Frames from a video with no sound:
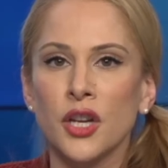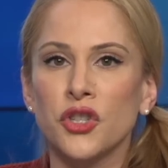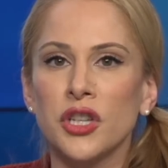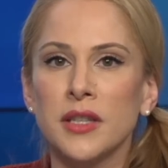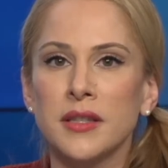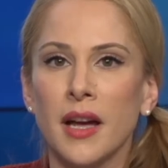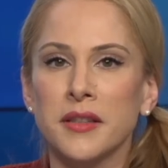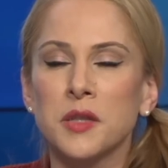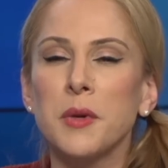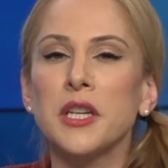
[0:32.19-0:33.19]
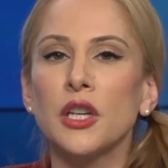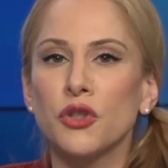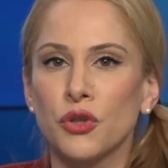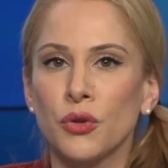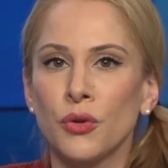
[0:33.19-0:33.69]
She's uh, speaking
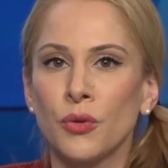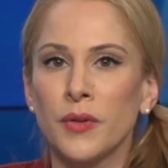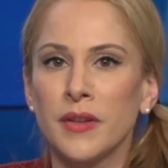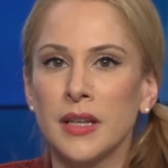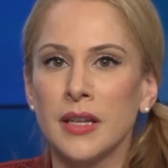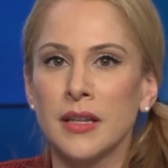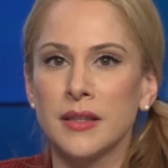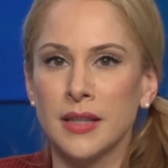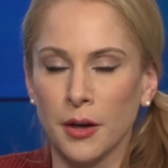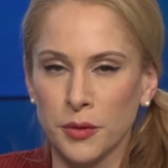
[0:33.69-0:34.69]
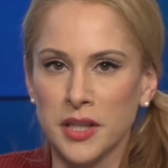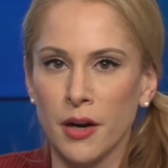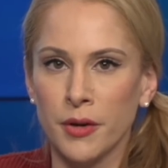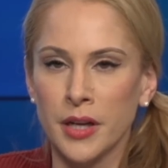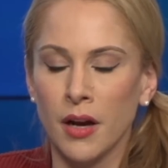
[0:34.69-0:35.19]
to the
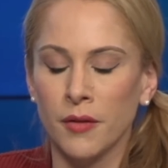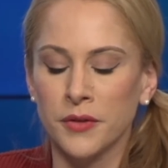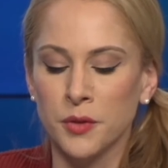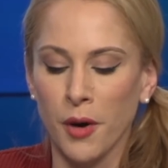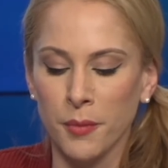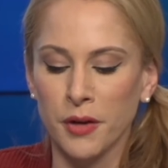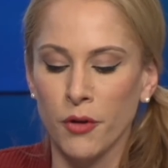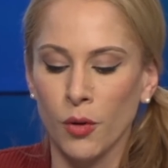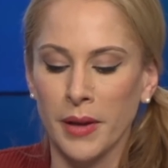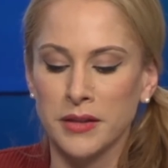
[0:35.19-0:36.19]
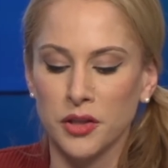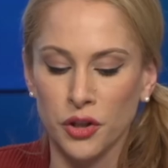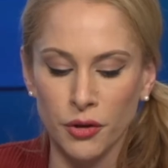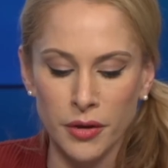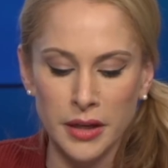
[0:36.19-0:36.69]
Secretary of the Department of Homeland
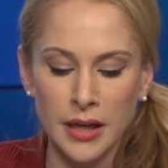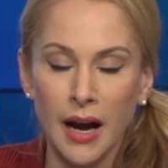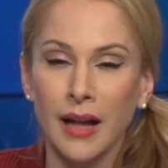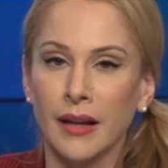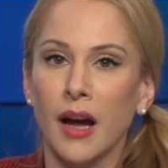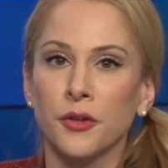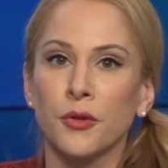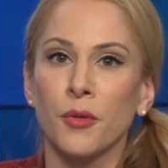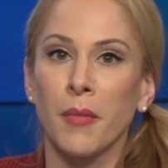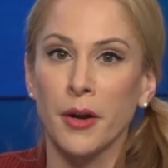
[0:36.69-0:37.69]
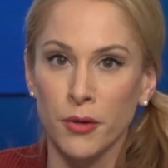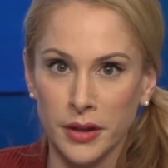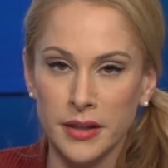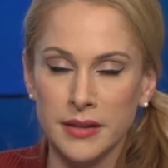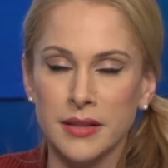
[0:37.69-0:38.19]
Security, Alejandro
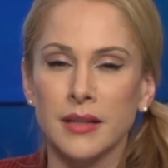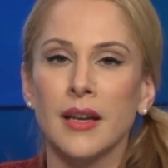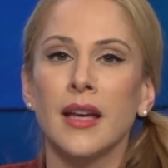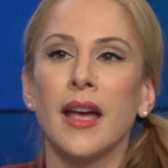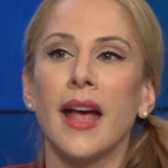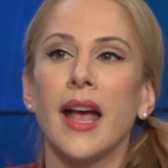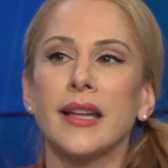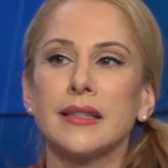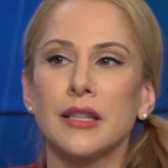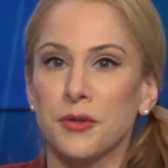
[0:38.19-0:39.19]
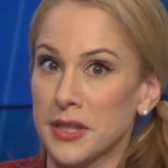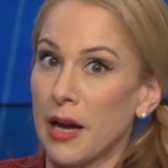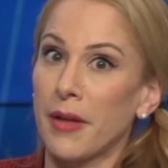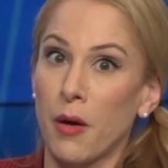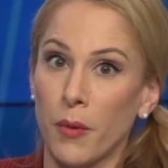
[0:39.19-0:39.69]
Mayorkas, and here's
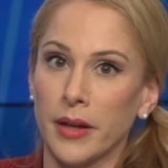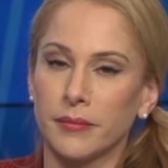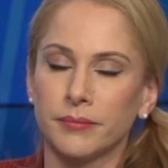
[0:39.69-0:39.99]
how that went.